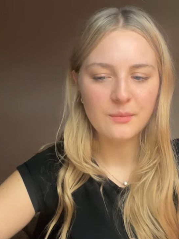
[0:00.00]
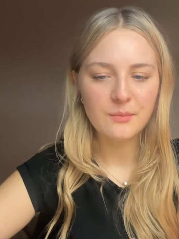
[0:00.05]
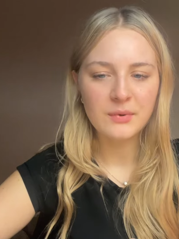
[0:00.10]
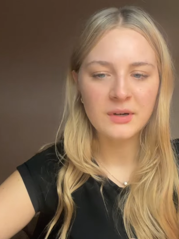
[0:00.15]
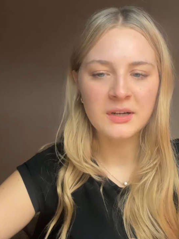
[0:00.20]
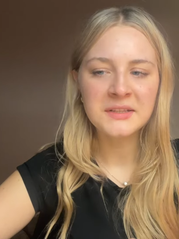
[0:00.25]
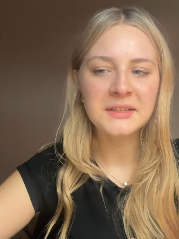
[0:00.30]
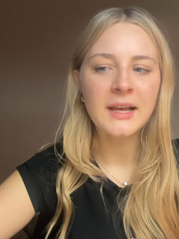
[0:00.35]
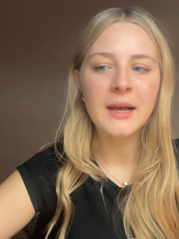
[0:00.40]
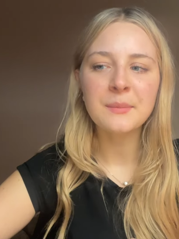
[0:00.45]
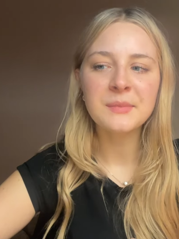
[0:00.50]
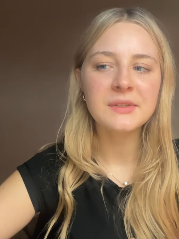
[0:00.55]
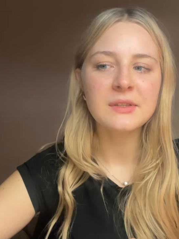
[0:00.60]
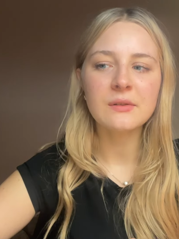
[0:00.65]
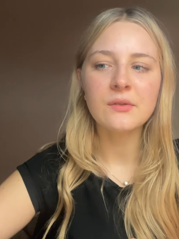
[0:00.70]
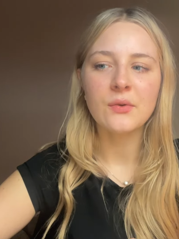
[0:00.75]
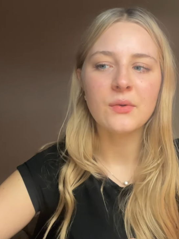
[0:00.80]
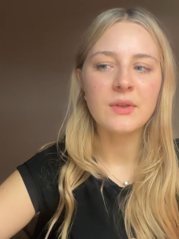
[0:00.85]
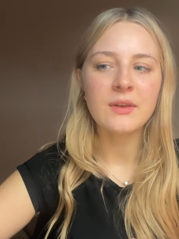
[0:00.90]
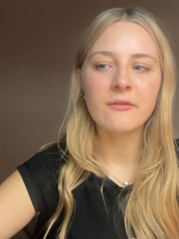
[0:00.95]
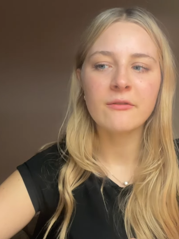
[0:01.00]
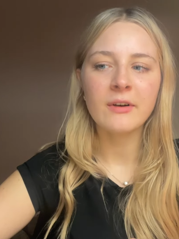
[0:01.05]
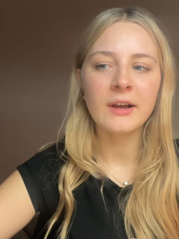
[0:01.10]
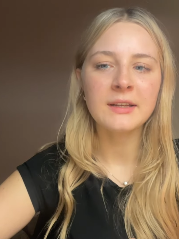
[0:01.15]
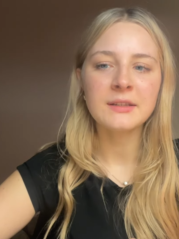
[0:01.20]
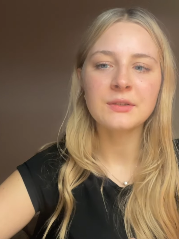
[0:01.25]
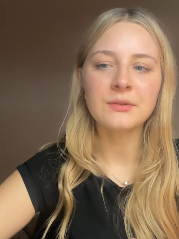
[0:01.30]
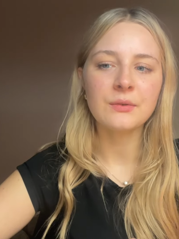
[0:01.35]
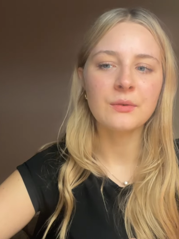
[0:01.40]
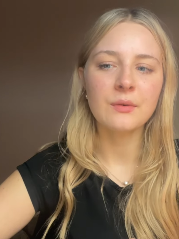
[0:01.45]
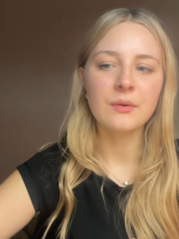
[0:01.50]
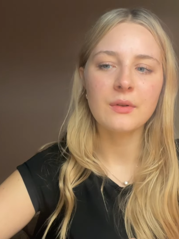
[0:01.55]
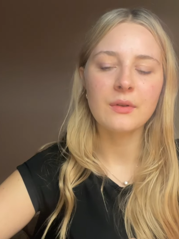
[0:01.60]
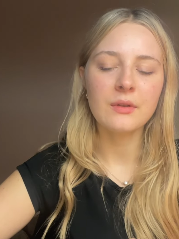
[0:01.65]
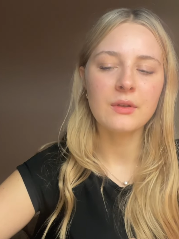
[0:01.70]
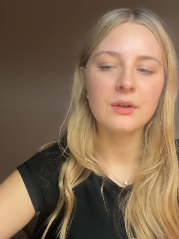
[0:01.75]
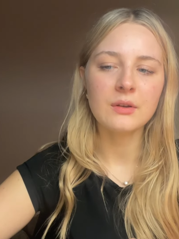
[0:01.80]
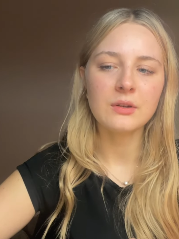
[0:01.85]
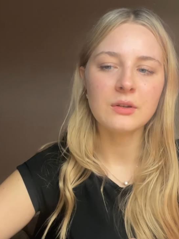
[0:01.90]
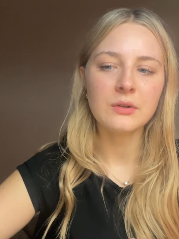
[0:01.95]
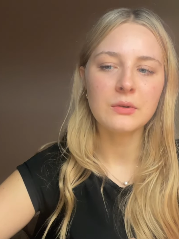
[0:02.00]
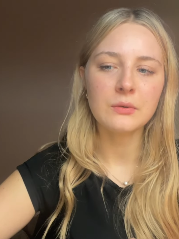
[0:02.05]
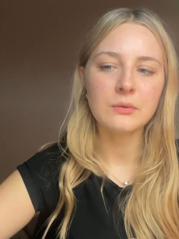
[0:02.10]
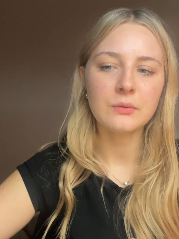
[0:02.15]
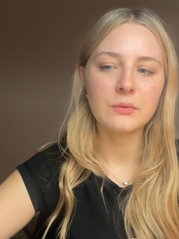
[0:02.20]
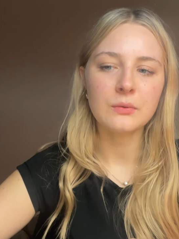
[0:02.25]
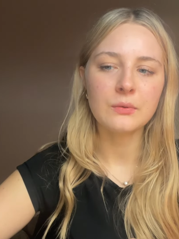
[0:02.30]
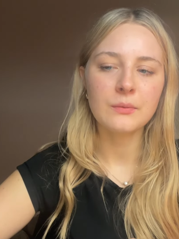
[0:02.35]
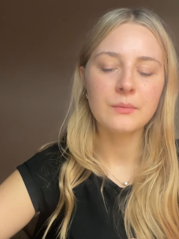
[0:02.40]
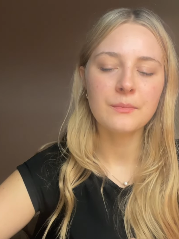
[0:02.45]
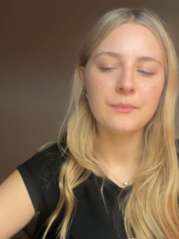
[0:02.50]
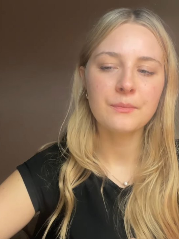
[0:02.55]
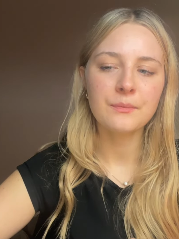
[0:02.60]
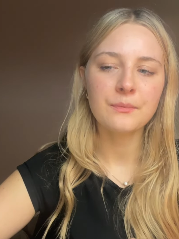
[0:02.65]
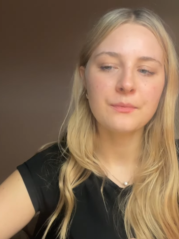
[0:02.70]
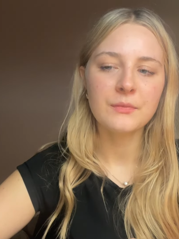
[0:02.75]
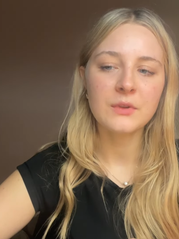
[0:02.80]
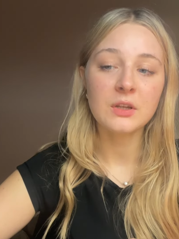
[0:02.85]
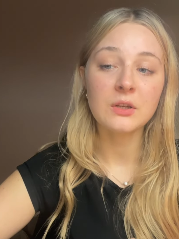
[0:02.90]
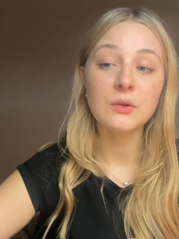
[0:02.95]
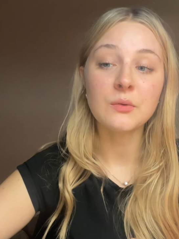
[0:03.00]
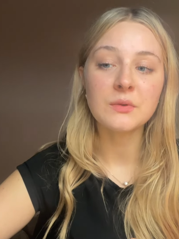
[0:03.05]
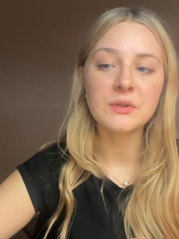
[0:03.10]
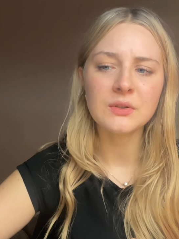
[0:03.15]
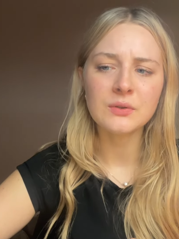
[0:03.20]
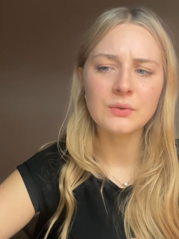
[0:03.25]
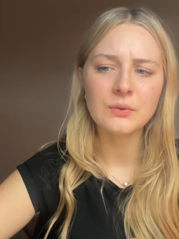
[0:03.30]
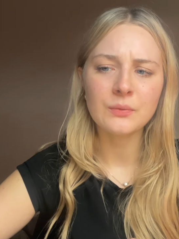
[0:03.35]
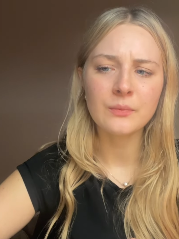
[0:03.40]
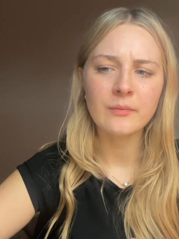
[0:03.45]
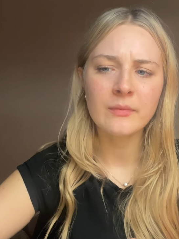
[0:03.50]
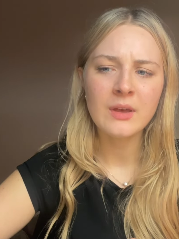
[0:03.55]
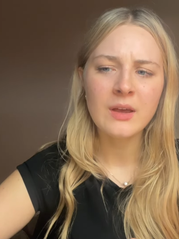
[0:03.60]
But it's absolutely vital that you do.